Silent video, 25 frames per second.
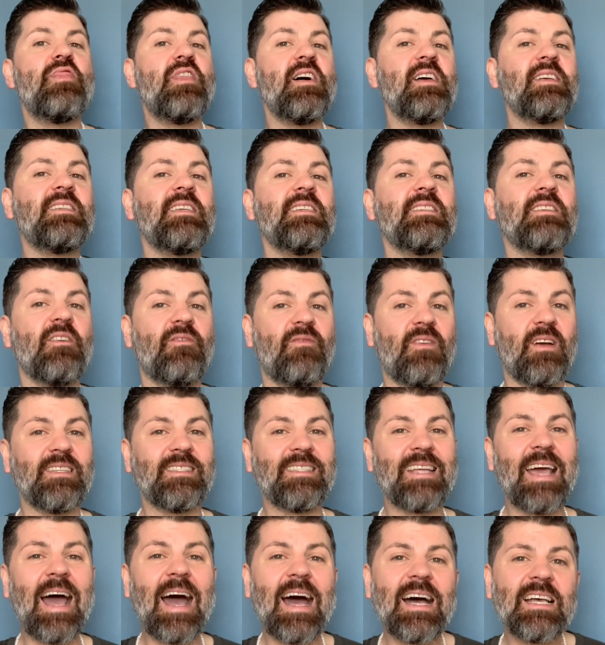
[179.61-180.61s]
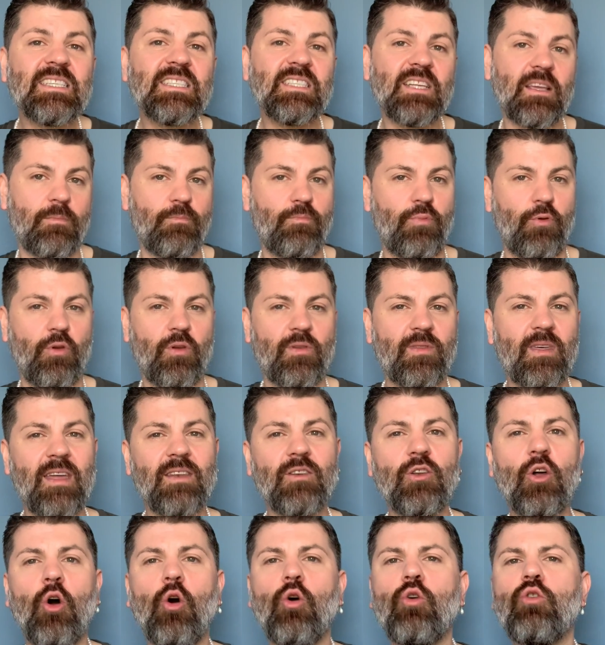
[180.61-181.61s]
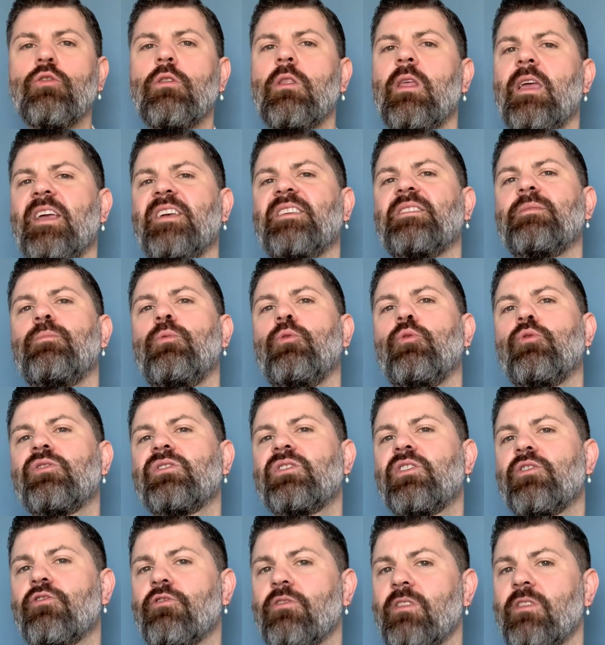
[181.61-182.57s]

This is a fantastic book that not only explores the